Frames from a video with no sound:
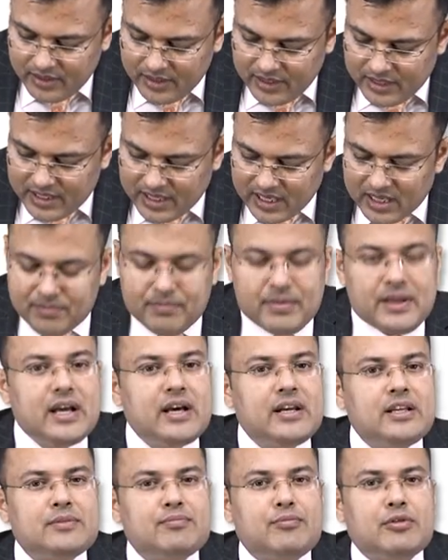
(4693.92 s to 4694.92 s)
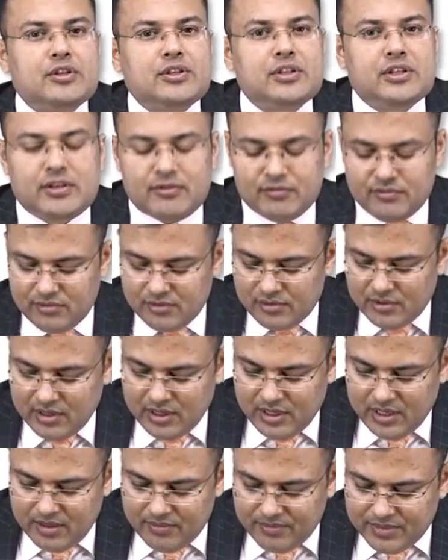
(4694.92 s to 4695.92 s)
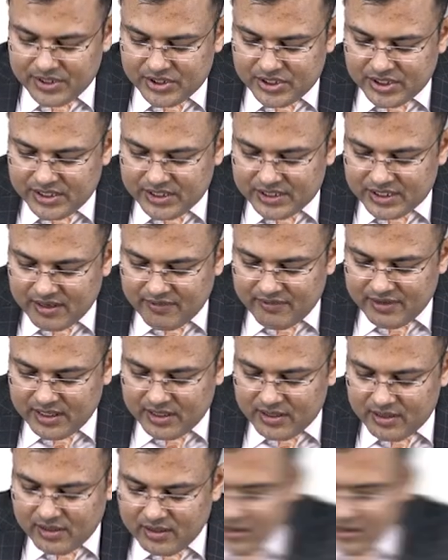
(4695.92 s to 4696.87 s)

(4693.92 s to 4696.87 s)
ER/PR is positive. Patient is having